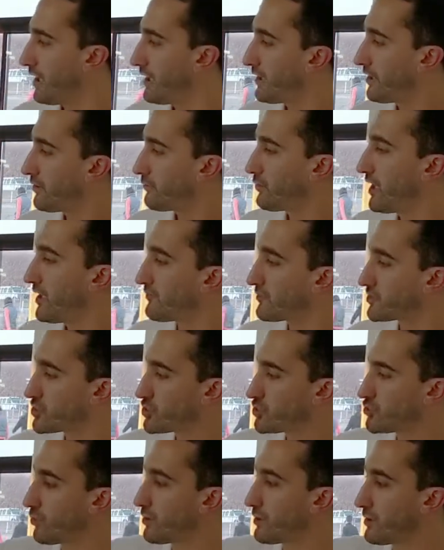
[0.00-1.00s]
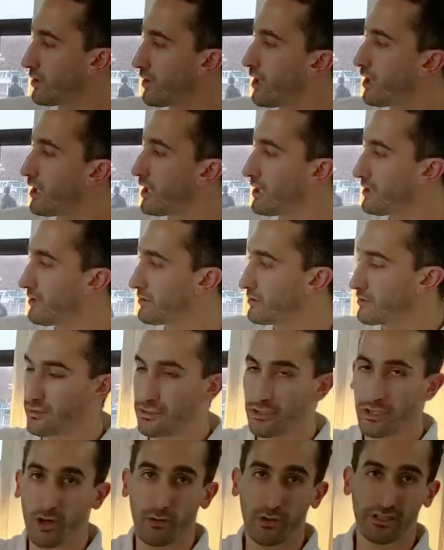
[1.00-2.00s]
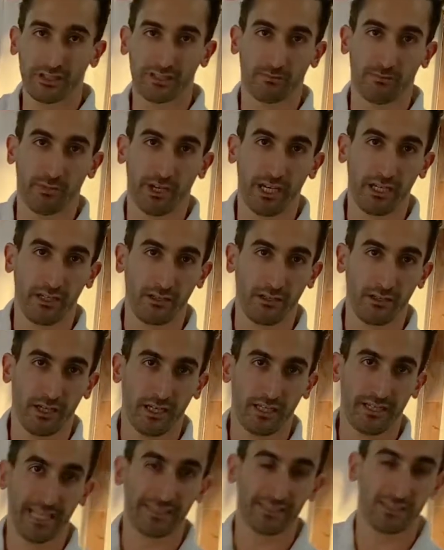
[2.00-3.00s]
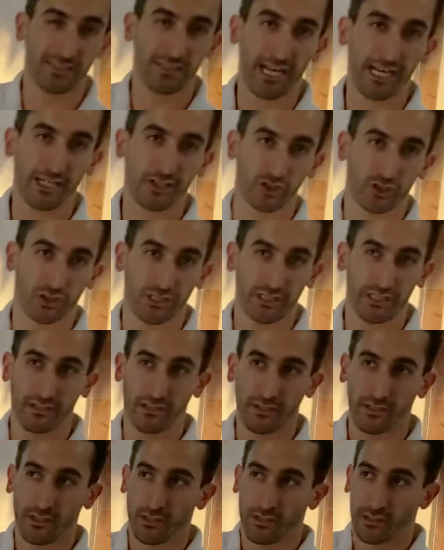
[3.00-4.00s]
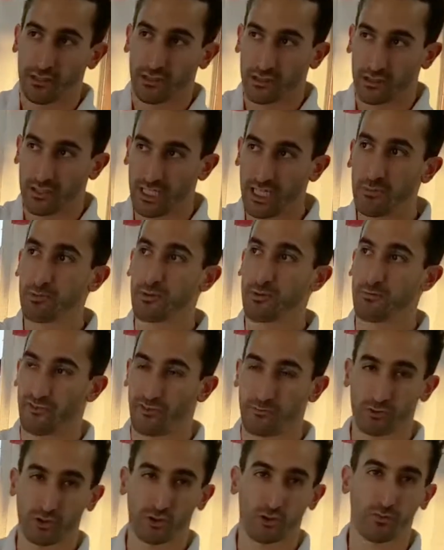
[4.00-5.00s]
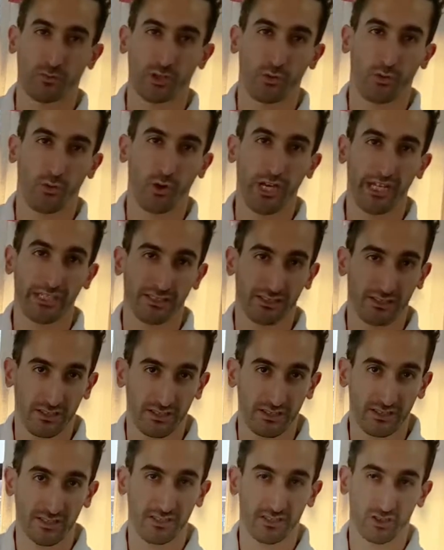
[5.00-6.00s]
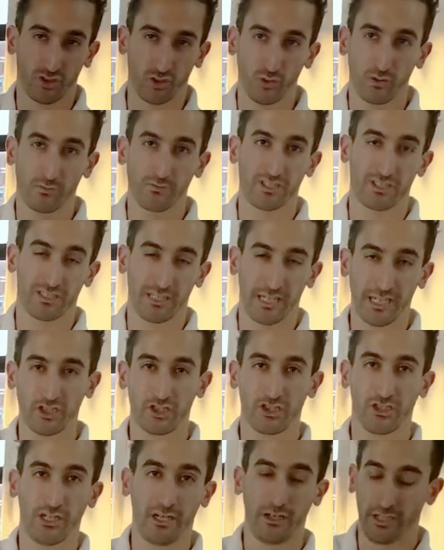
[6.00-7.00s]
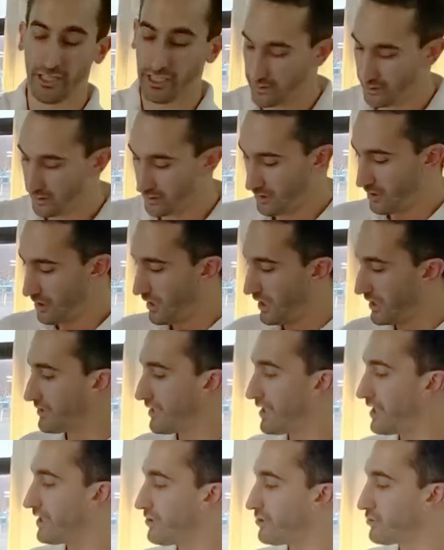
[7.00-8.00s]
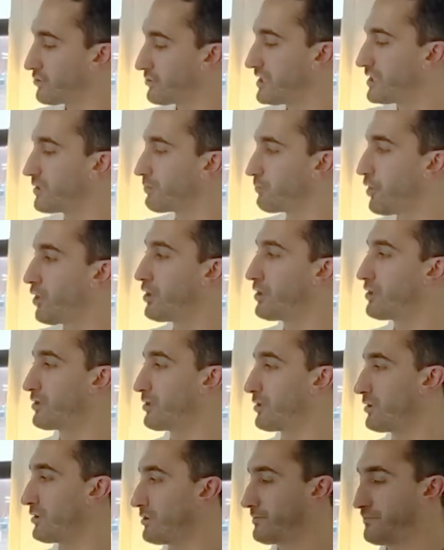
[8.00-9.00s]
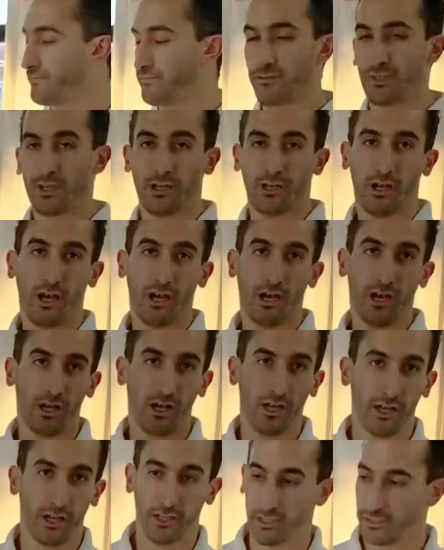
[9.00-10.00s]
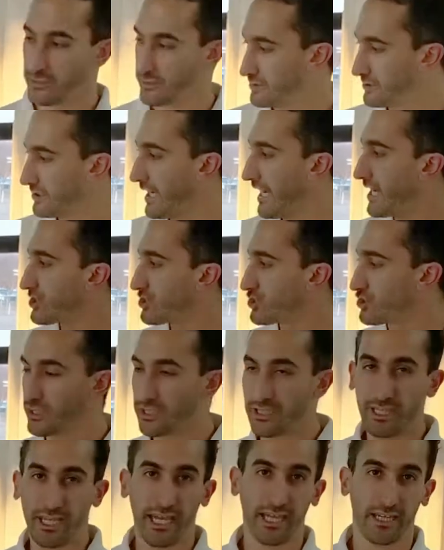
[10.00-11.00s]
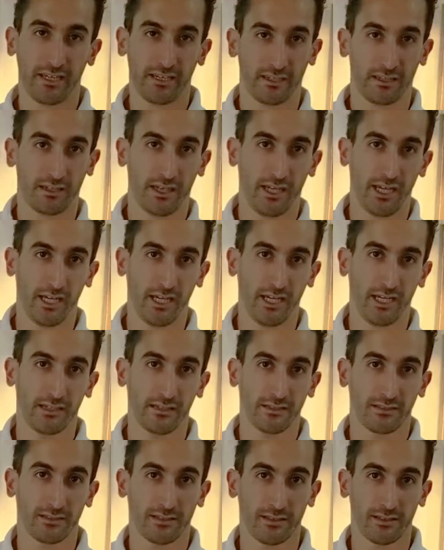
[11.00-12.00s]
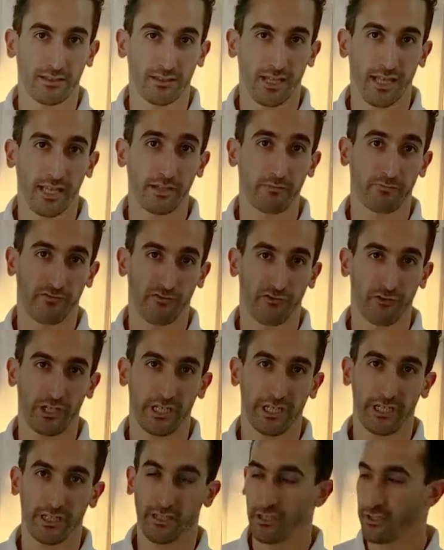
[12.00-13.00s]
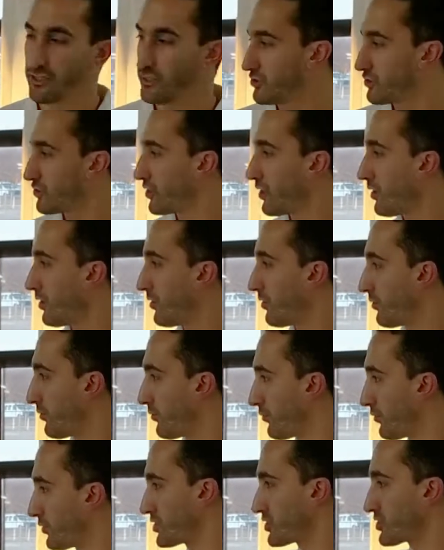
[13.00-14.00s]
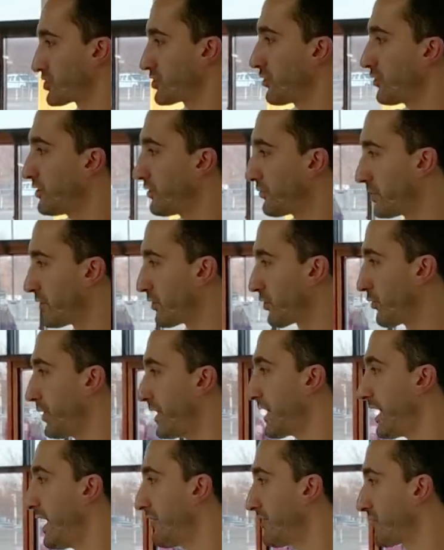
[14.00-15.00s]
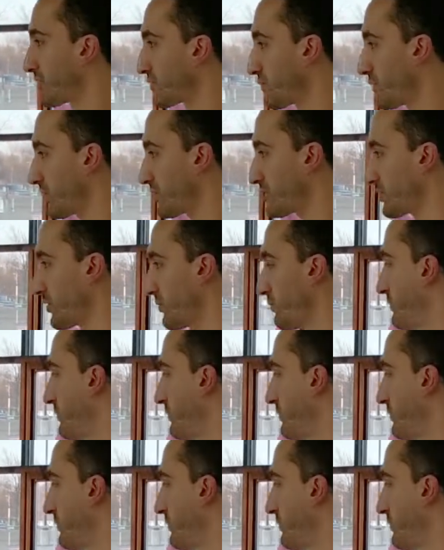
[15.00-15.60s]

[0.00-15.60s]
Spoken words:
and then we have a short line going to Ben, and that's going to actually keep him from swimming away. He's going to swim stationary, and then you'll need a partner to actually yank and let him free. So I'll just show you real quick how this works. So